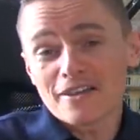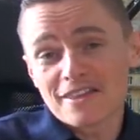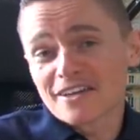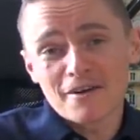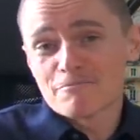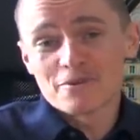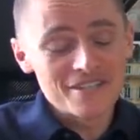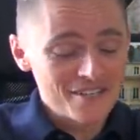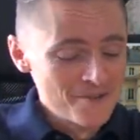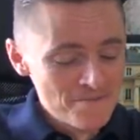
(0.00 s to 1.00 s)
I think I'm
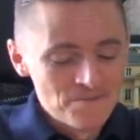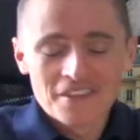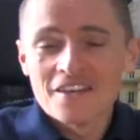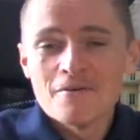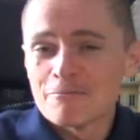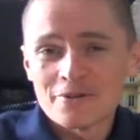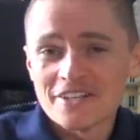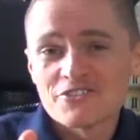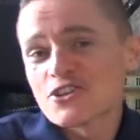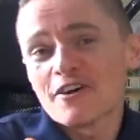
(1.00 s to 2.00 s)
pretty
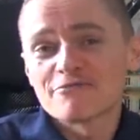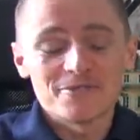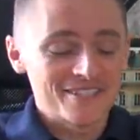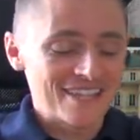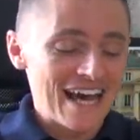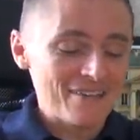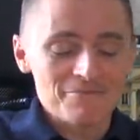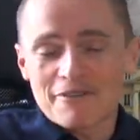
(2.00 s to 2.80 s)
chuffed with that.